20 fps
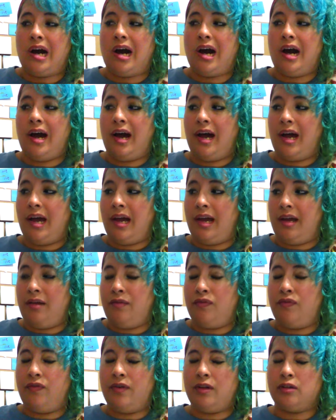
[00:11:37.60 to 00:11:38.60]
I
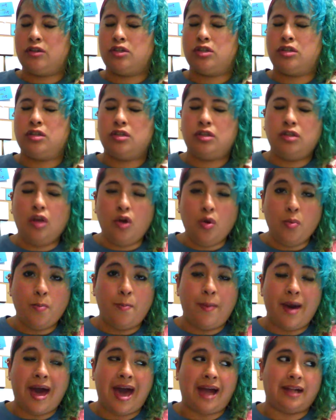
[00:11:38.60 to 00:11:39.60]
felt so
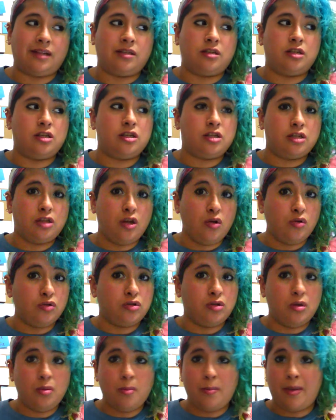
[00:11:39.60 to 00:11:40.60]
bad,
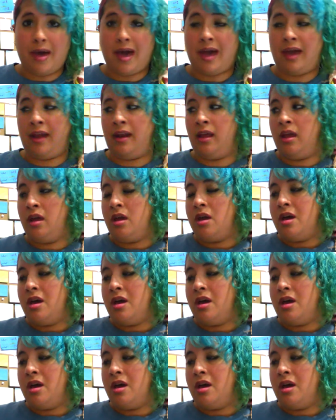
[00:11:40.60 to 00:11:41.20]
so bad.